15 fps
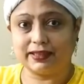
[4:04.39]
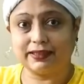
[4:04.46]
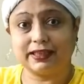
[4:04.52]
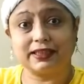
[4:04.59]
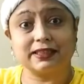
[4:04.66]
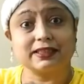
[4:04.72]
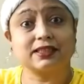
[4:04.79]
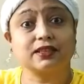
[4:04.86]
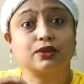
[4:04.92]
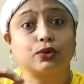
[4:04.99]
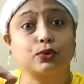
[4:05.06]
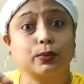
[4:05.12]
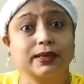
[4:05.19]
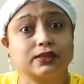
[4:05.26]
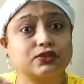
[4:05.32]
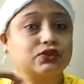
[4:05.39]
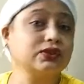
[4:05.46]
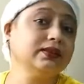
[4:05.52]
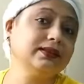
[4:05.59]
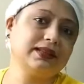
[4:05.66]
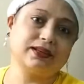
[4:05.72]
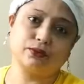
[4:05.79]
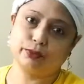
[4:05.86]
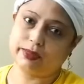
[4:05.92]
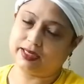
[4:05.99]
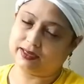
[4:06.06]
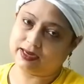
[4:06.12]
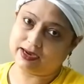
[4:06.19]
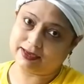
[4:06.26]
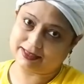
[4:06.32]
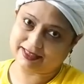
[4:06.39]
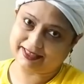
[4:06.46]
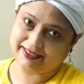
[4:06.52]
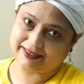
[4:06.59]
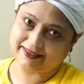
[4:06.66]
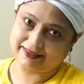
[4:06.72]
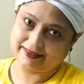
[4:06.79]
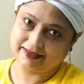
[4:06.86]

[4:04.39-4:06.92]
that it's a question that we are asking.